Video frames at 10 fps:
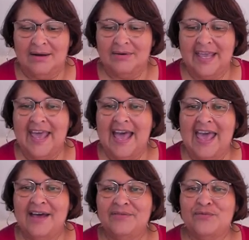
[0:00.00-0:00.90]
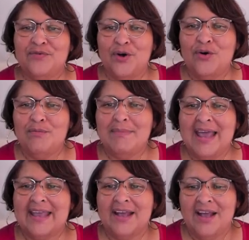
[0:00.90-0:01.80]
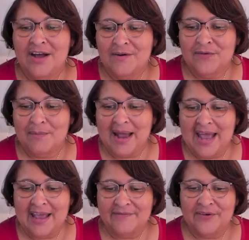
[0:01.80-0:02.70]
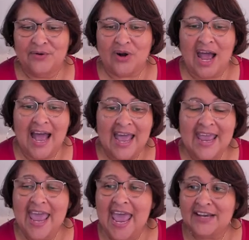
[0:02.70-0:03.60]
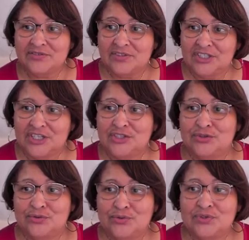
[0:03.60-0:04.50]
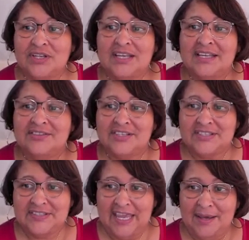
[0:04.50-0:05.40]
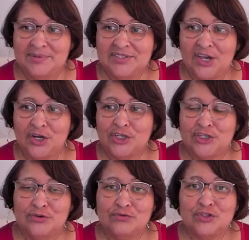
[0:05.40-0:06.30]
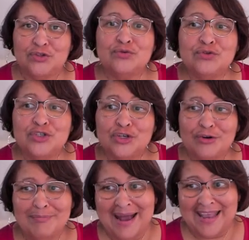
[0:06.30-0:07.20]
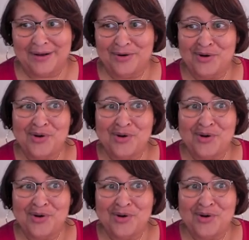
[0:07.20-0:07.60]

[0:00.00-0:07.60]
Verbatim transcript: Okay, I have a Rode mic for my iPhone. I actually use the Samson Q2U mic